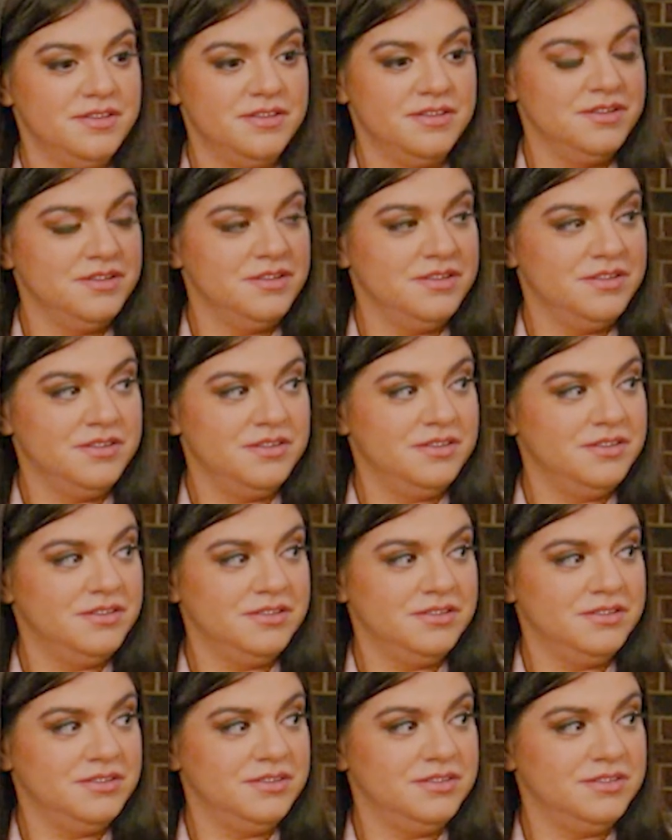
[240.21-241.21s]

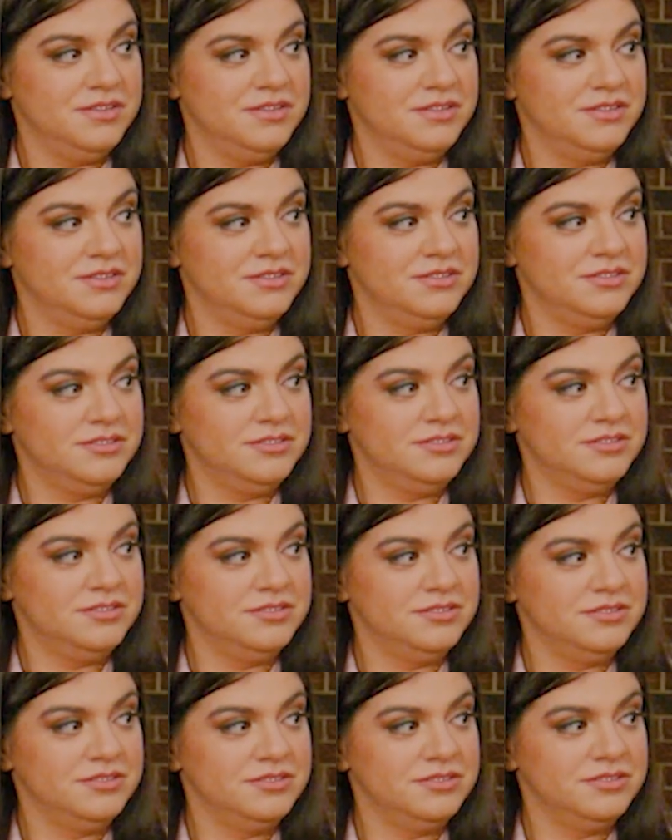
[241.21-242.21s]

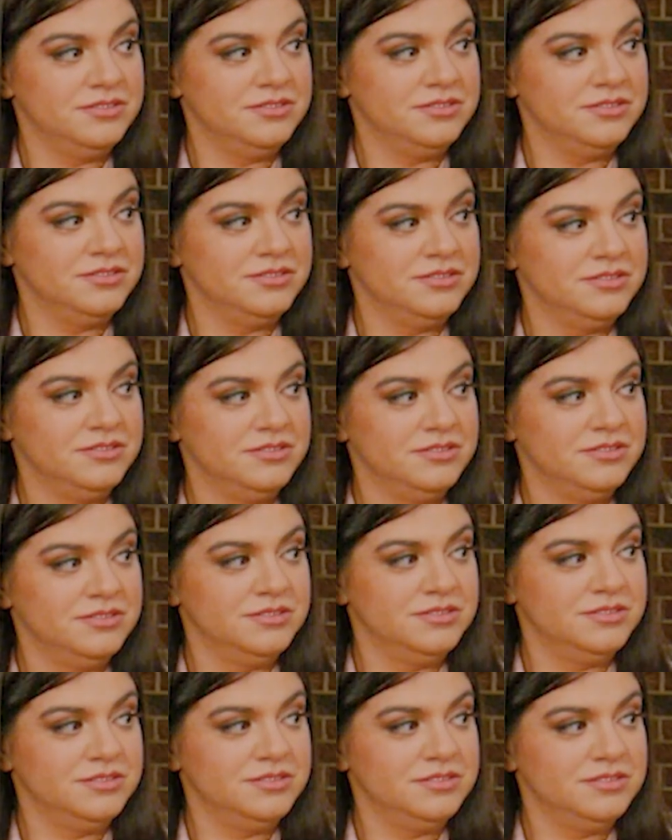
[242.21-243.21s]

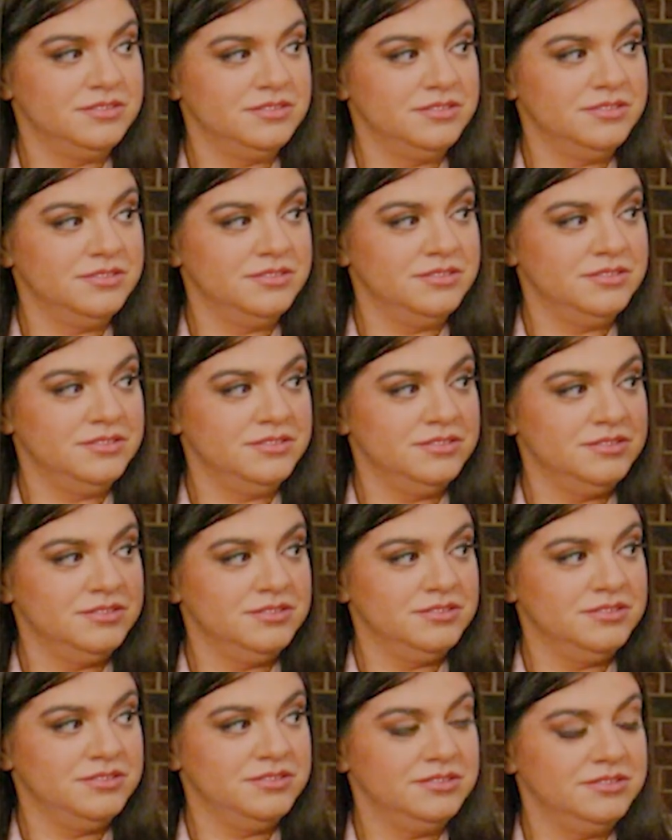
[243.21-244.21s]

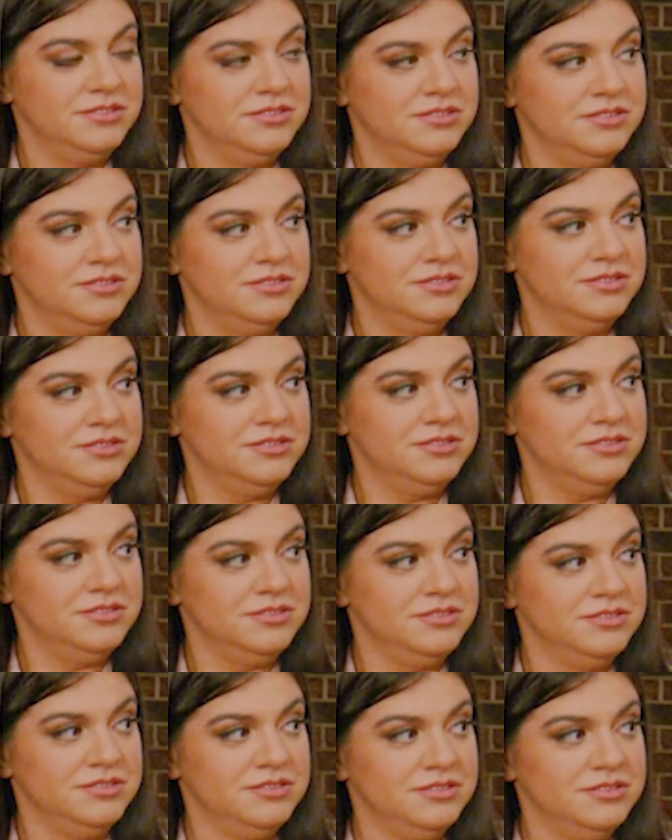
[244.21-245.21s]
This person isn't speaking.